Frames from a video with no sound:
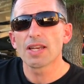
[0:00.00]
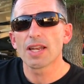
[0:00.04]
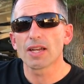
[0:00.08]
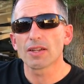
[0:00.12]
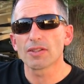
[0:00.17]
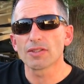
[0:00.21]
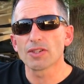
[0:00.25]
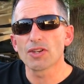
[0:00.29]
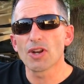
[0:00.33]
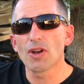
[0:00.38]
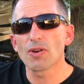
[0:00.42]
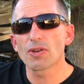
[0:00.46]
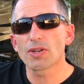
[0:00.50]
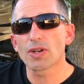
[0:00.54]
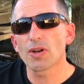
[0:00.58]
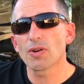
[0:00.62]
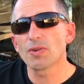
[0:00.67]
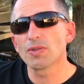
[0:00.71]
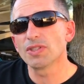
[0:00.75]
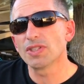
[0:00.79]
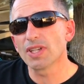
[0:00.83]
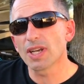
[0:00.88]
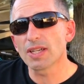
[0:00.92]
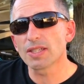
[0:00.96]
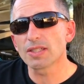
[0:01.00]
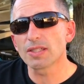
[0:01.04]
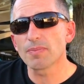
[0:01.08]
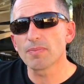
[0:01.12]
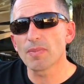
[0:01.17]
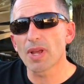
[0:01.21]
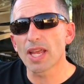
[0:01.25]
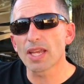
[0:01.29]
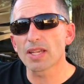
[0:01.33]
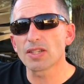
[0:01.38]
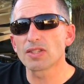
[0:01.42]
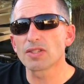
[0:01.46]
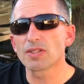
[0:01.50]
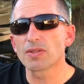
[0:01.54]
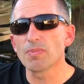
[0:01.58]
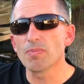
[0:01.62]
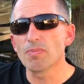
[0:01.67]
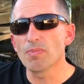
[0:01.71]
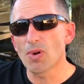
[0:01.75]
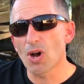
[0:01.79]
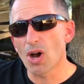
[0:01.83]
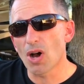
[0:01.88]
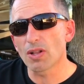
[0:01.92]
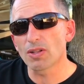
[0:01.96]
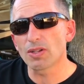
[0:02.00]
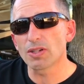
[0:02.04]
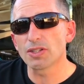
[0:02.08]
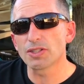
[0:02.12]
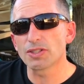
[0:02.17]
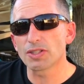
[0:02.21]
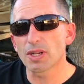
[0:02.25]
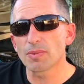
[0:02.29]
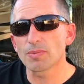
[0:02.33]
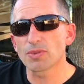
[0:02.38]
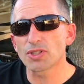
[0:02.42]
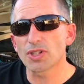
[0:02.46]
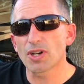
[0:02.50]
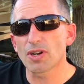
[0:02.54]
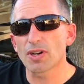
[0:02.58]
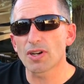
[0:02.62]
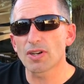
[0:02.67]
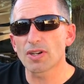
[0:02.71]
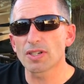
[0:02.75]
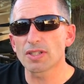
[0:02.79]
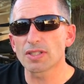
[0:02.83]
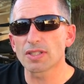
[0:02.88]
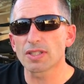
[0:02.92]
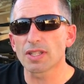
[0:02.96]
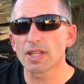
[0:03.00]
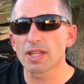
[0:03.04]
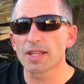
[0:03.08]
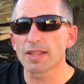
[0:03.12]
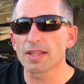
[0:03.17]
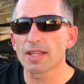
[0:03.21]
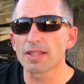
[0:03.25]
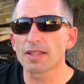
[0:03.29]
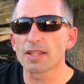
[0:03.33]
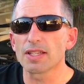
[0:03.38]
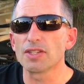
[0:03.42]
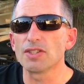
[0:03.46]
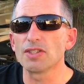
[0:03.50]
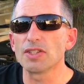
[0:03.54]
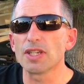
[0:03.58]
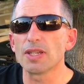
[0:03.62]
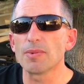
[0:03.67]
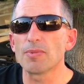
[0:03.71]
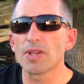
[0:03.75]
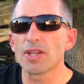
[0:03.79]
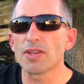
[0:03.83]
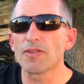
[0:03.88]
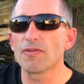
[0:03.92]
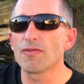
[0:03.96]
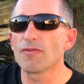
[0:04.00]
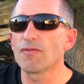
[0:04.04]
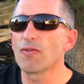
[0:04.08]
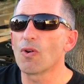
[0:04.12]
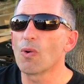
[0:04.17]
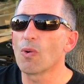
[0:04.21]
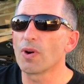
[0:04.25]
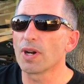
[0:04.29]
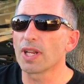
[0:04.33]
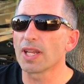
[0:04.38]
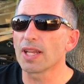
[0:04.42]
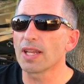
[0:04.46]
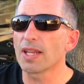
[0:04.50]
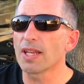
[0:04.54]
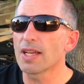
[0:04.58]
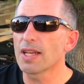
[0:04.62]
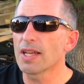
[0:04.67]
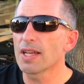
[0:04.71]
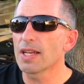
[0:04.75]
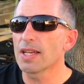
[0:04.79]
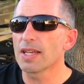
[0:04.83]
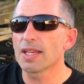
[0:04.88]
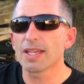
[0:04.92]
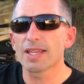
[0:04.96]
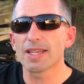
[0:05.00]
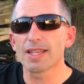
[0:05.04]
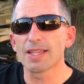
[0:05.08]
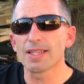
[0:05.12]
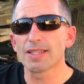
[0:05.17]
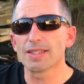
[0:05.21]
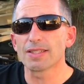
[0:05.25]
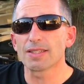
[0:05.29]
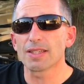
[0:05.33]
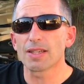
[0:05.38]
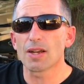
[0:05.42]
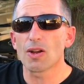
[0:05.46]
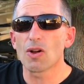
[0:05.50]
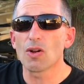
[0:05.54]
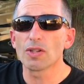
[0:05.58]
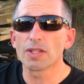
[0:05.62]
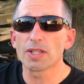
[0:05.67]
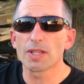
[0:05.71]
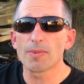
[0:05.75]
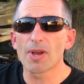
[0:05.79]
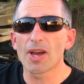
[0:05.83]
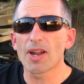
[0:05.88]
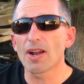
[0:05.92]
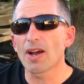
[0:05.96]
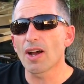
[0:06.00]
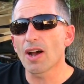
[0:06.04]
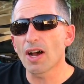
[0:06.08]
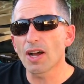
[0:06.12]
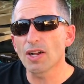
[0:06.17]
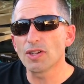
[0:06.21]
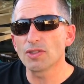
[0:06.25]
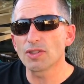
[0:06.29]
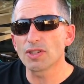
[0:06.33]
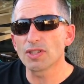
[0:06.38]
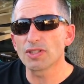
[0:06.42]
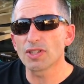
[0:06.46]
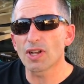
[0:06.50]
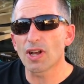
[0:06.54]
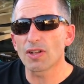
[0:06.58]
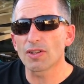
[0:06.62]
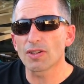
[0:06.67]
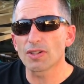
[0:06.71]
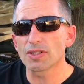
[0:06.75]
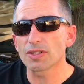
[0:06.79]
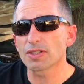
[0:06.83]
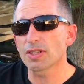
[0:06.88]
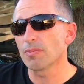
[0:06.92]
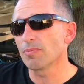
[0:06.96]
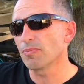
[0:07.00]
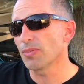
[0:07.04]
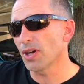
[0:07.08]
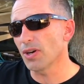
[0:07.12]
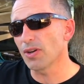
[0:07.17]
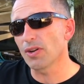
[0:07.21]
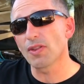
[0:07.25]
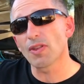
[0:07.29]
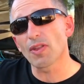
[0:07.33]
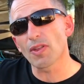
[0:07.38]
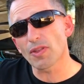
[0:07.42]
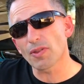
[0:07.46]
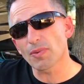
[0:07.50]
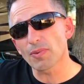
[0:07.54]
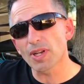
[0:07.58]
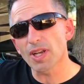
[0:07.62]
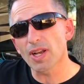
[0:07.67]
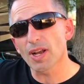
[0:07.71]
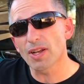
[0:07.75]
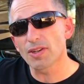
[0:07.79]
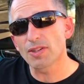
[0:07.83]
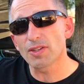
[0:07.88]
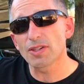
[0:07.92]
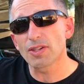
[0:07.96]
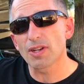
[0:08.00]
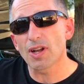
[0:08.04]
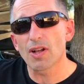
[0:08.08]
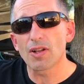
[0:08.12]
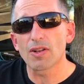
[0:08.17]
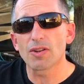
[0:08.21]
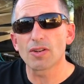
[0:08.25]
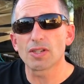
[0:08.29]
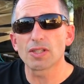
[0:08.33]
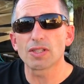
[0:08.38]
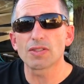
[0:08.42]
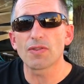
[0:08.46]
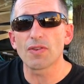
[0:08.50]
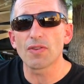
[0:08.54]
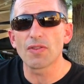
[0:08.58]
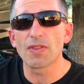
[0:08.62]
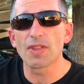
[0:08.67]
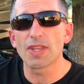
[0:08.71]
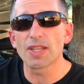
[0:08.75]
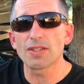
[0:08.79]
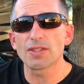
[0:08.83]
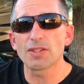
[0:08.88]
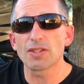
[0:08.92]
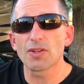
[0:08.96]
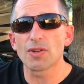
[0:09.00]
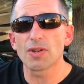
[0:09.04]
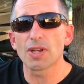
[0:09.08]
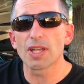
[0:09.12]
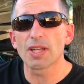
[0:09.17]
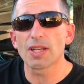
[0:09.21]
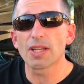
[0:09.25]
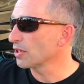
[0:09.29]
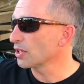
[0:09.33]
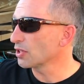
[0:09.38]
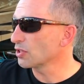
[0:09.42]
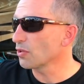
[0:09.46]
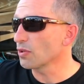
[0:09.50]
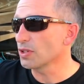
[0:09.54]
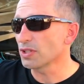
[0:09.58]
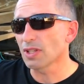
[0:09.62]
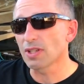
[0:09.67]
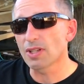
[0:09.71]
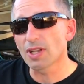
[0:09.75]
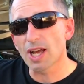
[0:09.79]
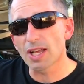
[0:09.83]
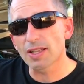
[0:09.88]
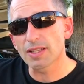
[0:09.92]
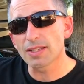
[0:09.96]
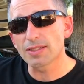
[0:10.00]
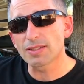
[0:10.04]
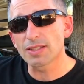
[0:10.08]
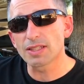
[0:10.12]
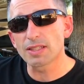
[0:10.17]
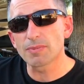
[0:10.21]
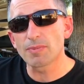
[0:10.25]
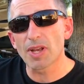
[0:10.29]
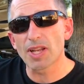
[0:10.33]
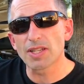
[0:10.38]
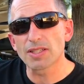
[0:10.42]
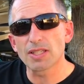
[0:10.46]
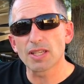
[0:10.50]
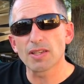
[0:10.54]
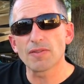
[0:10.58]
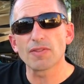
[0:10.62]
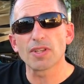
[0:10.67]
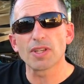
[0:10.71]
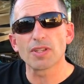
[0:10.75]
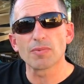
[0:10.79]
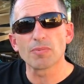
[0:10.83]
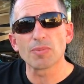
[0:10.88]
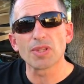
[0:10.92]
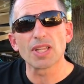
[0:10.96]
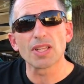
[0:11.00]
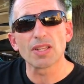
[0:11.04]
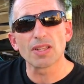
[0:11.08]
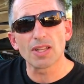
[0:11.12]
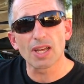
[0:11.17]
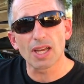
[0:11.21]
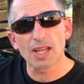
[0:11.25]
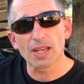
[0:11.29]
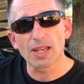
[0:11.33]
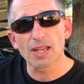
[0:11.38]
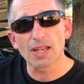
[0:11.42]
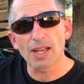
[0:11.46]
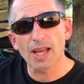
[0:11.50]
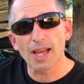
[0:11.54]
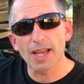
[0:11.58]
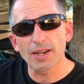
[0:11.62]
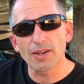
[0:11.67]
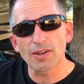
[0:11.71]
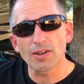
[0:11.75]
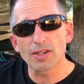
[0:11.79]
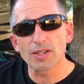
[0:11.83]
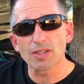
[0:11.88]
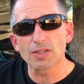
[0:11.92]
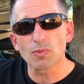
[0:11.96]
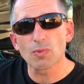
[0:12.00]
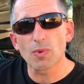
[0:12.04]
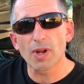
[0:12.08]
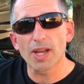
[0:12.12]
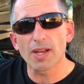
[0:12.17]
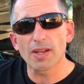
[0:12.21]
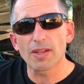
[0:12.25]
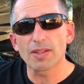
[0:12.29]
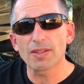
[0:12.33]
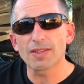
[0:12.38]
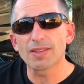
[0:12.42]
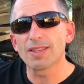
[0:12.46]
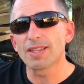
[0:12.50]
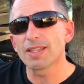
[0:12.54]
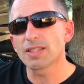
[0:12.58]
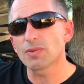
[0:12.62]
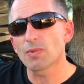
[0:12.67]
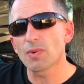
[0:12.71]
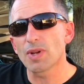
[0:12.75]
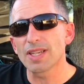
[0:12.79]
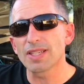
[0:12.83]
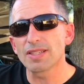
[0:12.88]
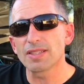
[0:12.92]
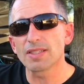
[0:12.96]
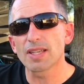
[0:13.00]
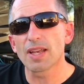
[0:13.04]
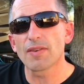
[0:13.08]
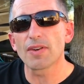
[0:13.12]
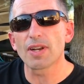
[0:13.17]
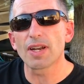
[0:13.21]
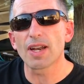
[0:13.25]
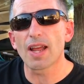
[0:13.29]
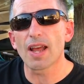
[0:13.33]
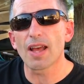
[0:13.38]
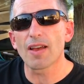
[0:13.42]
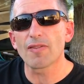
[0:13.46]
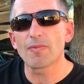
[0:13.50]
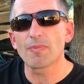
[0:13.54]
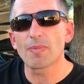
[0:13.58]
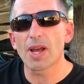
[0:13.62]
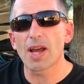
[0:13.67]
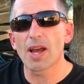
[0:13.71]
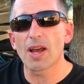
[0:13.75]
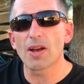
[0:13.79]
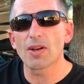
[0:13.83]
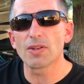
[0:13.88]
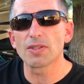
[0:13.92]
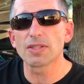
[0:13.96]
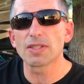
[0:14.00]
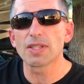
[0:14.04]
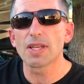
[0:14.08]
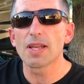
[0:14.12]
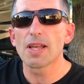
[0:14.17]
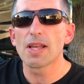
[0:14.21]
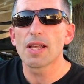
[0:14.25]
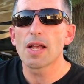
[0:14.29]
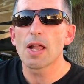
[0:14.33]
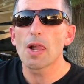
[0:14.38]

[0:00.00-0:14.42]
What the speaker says: Now, NOCO does make smaller jump starters. I think the GB40 is only about $100 compared to the $300 for this unit, so it's a lot less expensive. It'd be a lot lighter as well. This weighs 7.5 pounds.